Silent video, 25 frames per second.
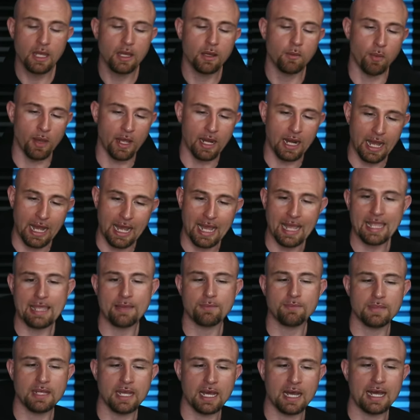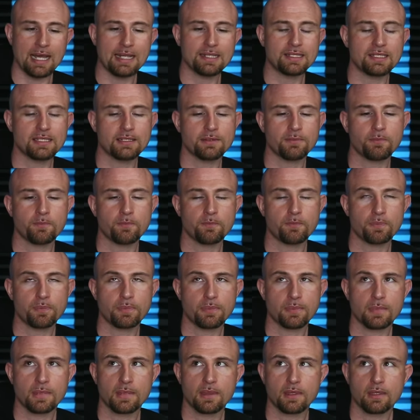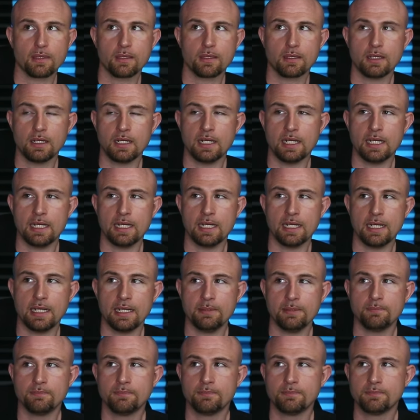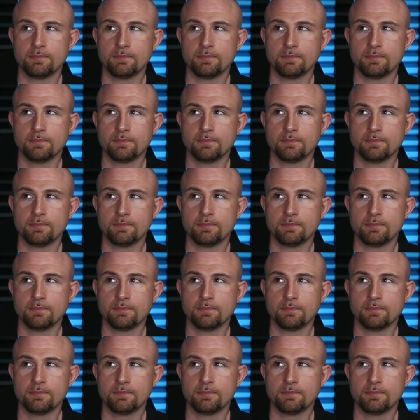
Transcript: but I am not in